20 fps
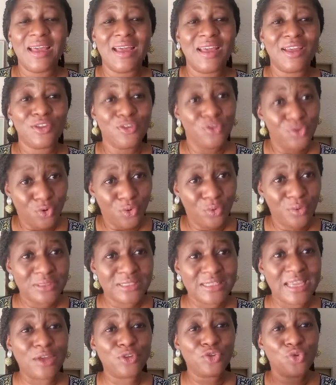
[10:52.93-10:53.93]
You
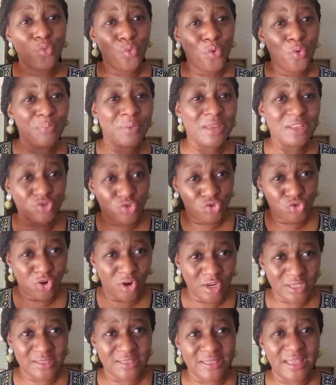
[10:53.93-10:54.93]
will be
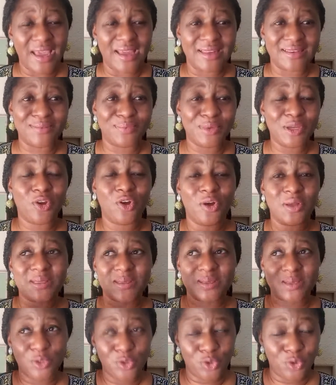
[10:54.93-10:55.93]
trusted,
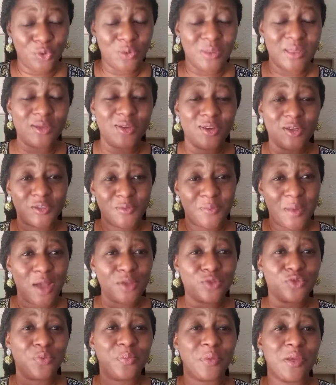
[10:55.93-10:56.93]
because your
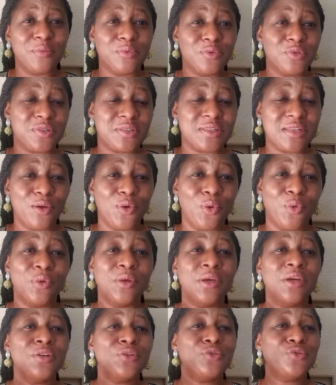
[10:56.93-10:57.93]
spouse will be able to say, oh
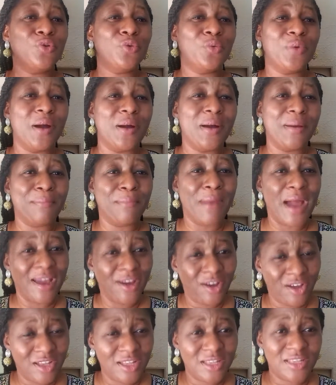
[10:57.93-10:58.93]
no, my
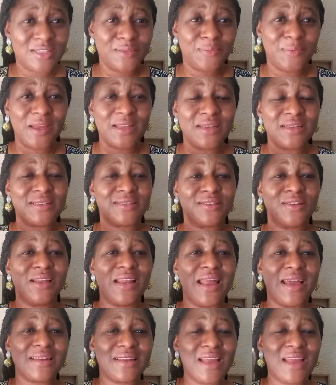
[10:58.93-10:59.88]
husband is not like